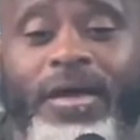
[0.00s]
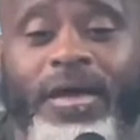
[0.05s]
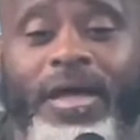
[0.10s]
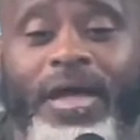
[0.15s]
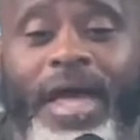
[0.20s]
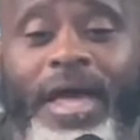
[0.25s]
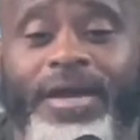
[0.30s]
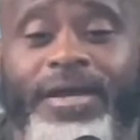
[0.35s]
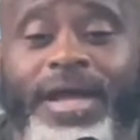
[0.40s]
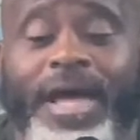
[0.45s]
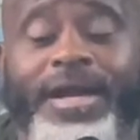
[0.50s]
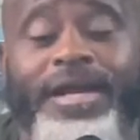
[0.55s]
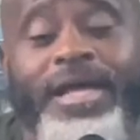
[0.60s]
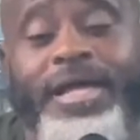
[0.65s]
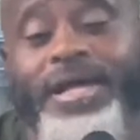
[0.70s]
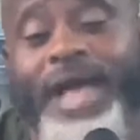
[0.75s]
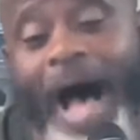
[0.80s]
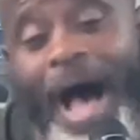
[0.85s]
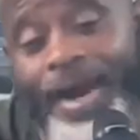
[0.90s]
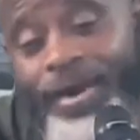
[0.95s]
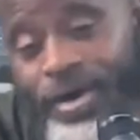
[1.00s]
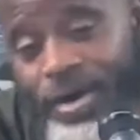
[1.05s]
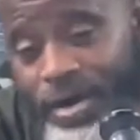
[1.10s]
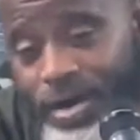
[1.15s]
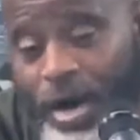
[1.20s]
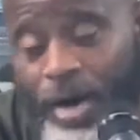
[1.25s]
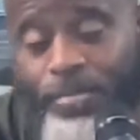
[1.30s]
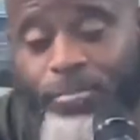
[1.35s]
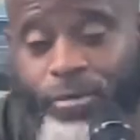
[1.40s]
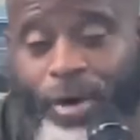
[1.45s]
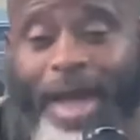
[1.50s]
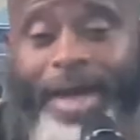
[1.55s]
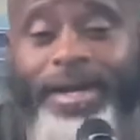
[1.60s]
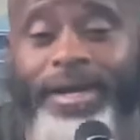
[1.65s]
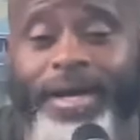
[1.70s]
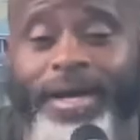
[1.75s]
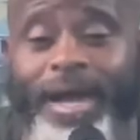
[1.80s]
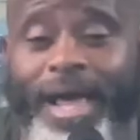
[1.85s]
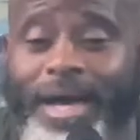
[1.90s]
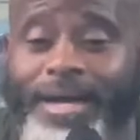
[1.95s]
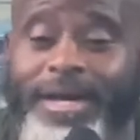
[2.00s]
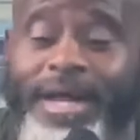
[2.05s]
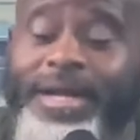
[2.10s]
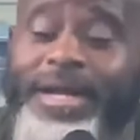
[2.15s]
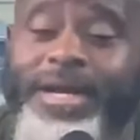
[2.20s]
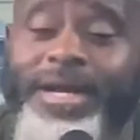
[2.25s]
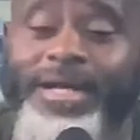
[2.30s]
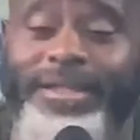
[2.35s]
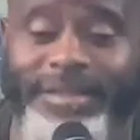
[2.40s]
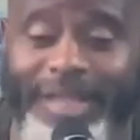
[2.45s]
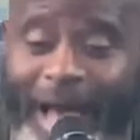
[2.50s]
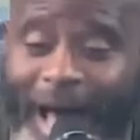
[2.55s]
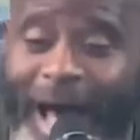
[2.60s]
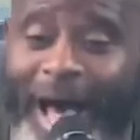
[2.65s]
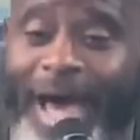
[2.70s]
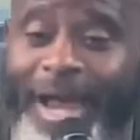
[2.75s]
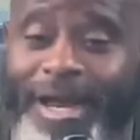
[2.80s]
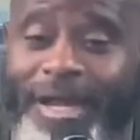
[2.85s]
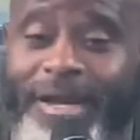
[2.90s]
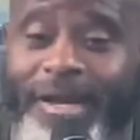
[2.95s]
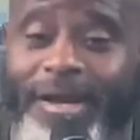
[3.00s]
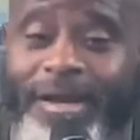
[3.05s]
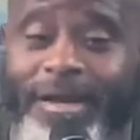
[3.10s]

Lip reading: and then he got her pregnant, and then he decided